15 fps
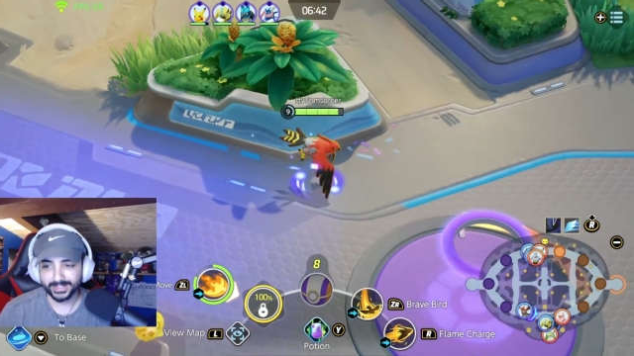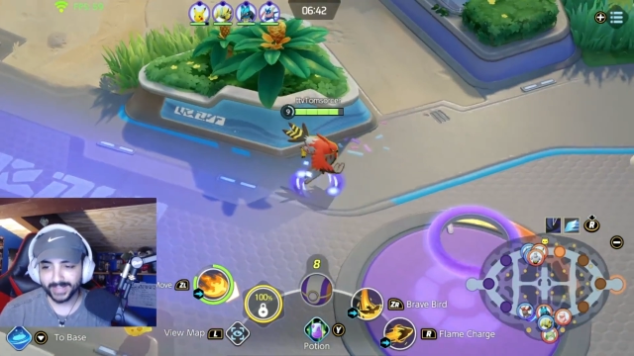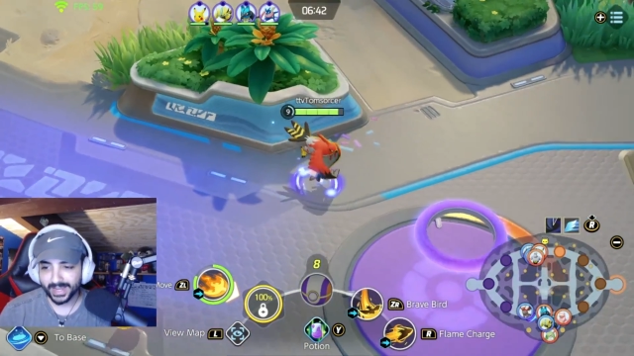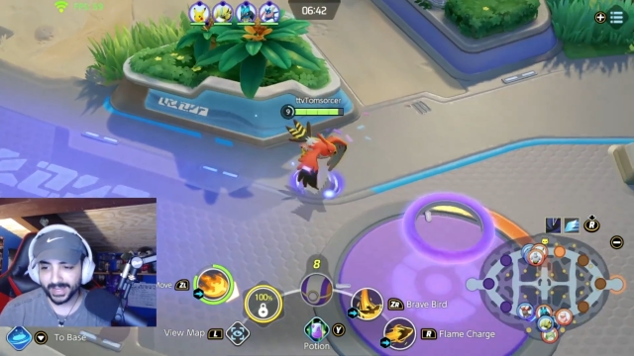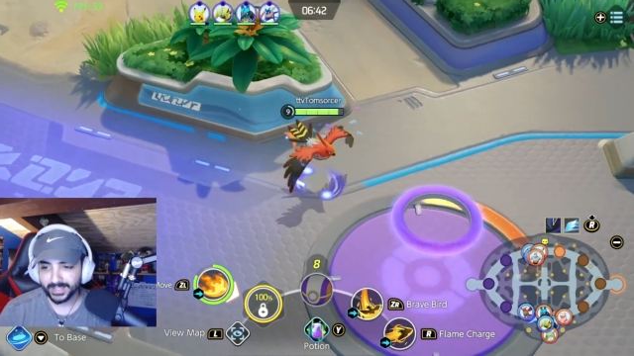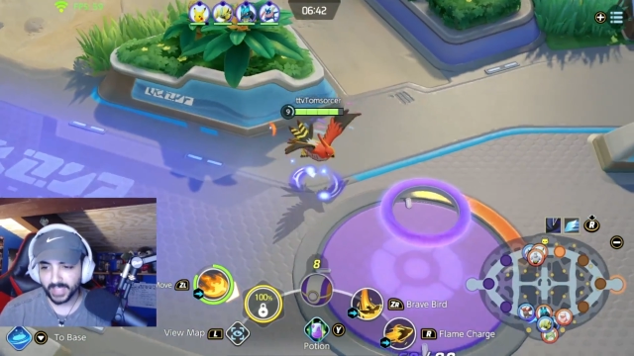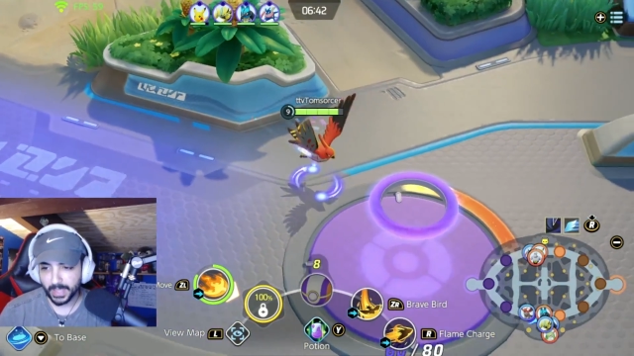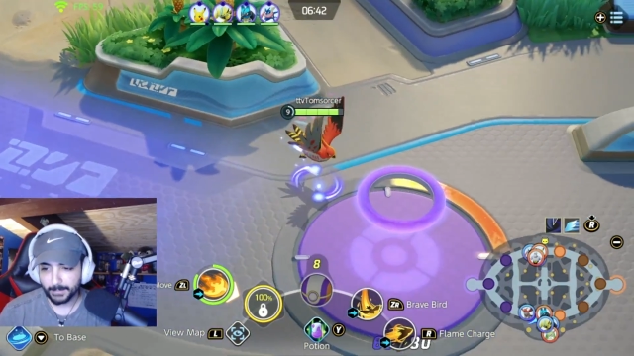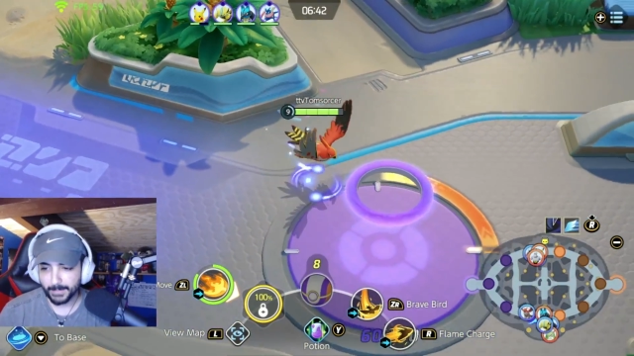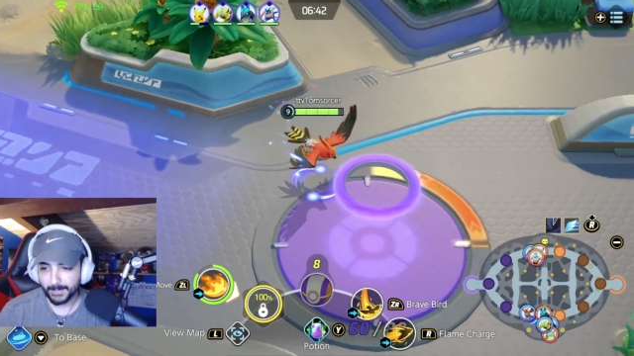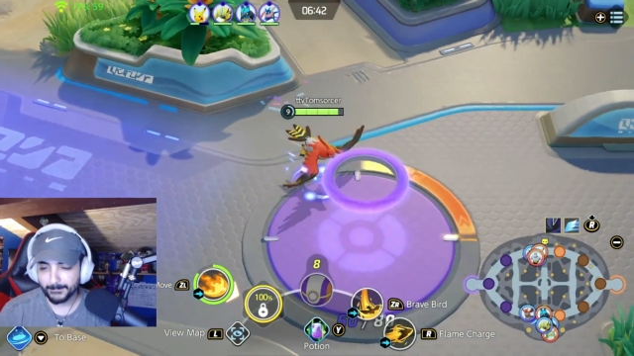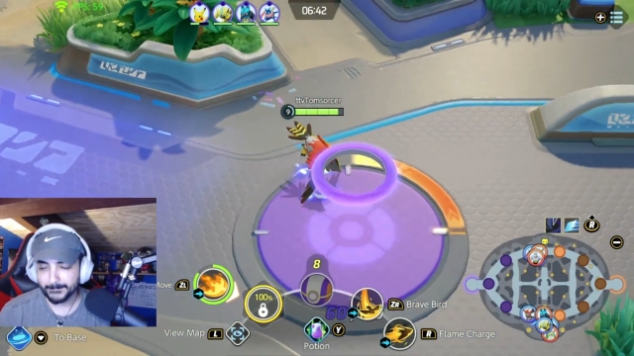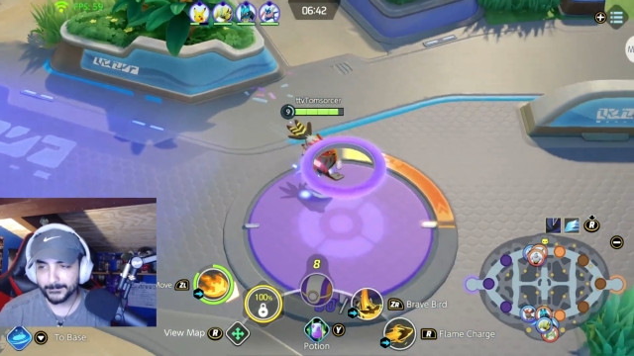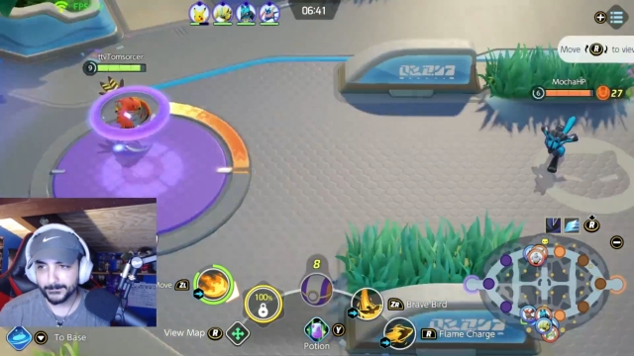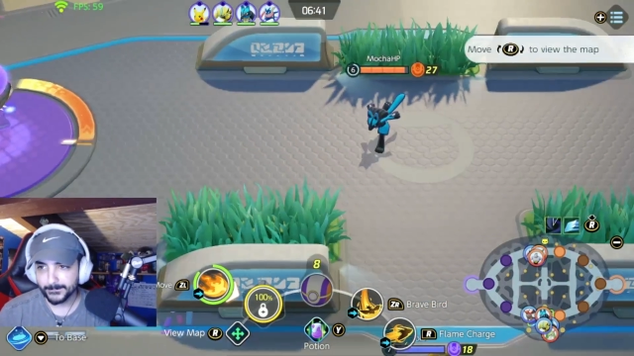I am
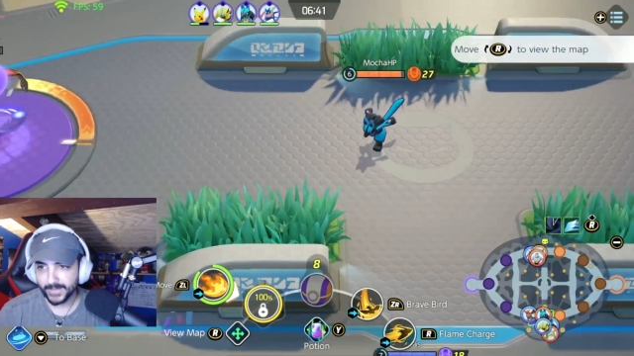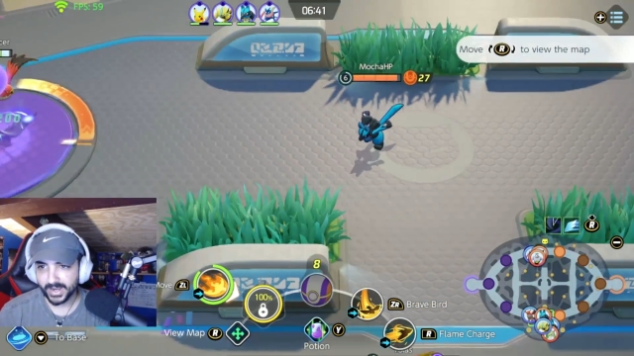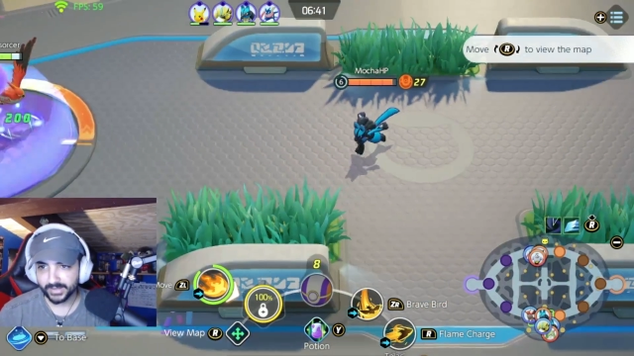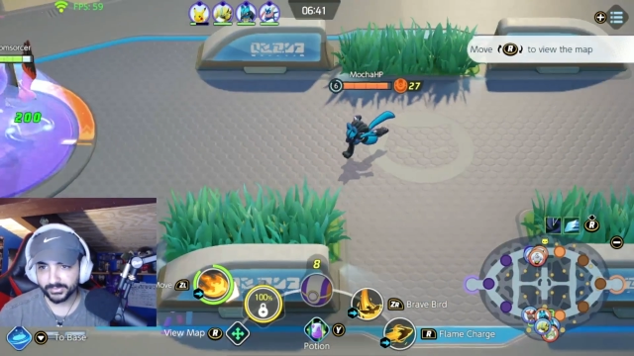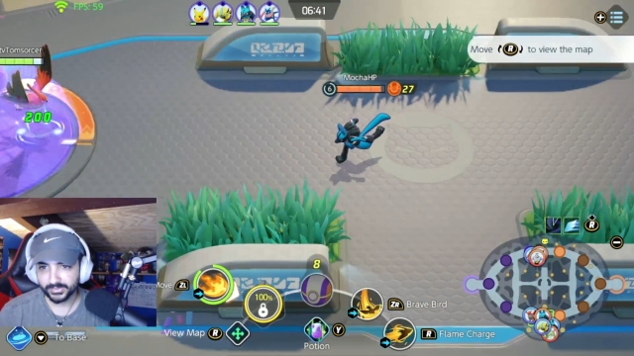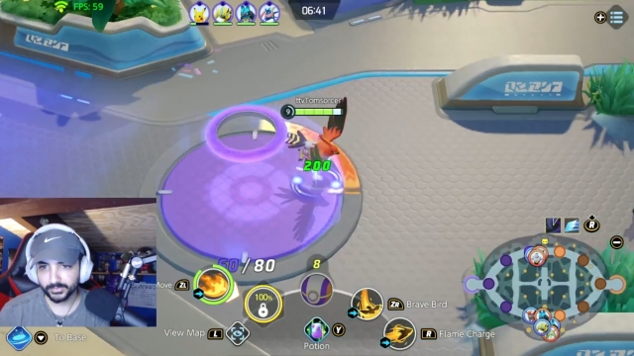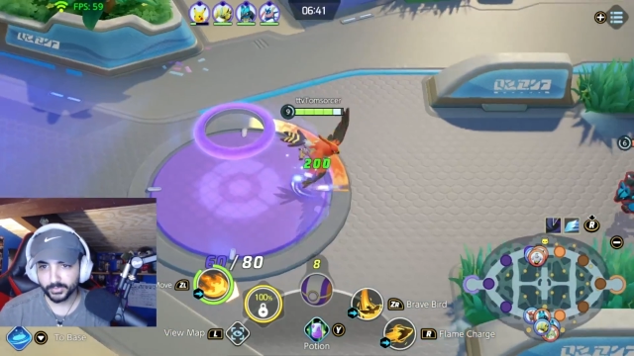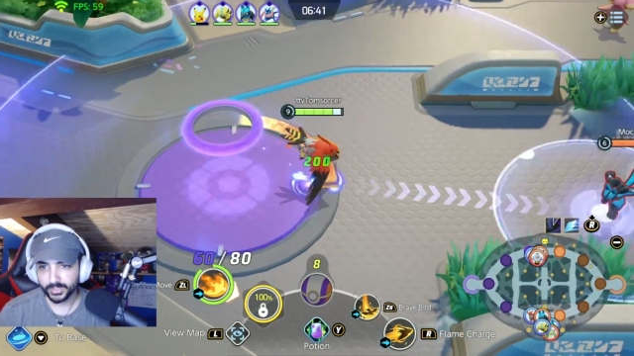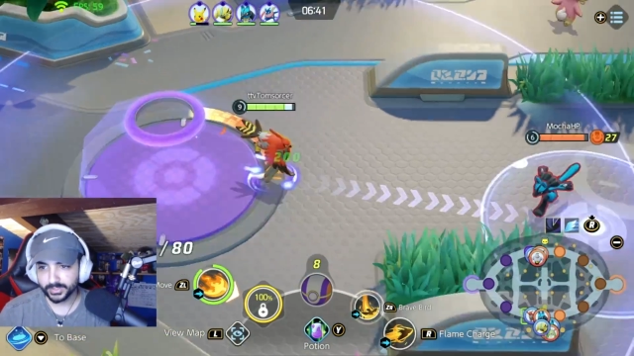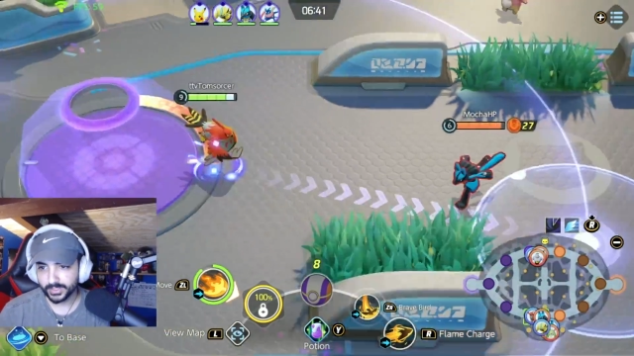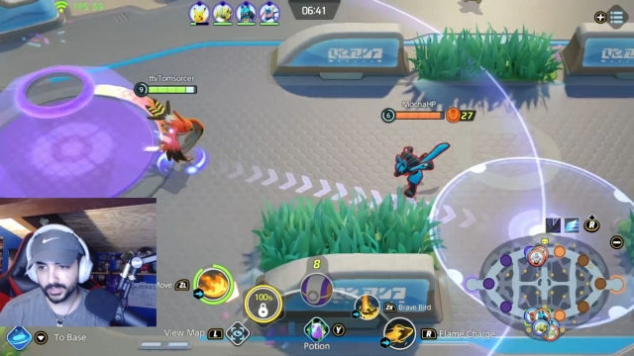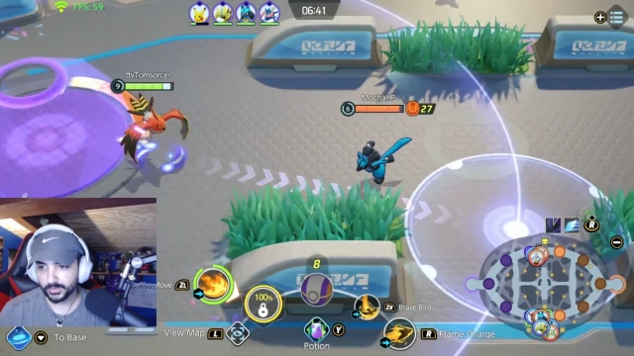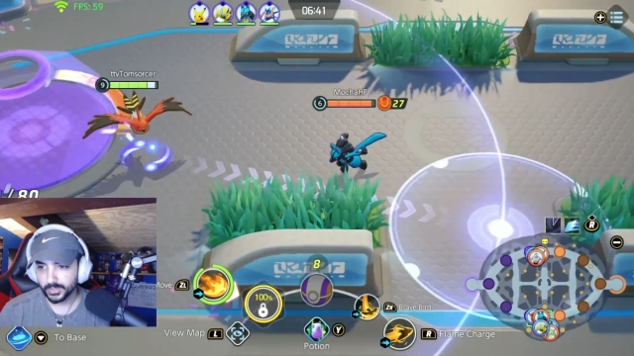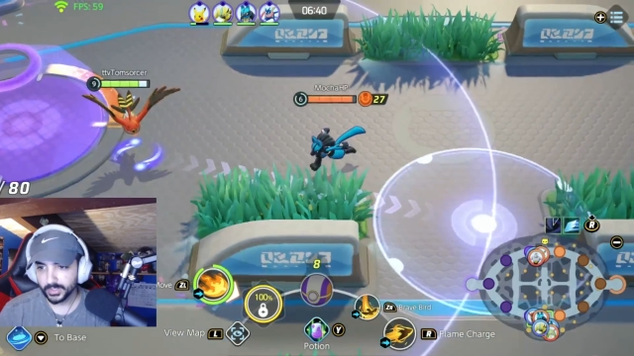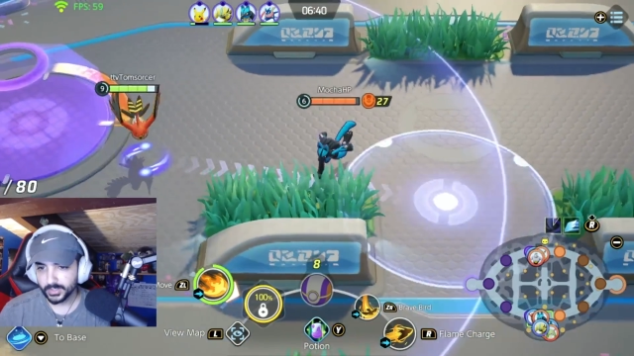massive right
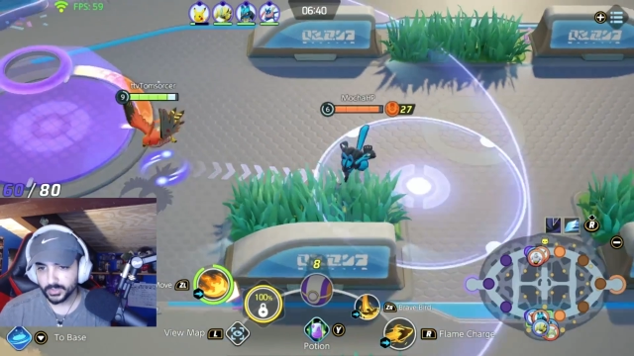now.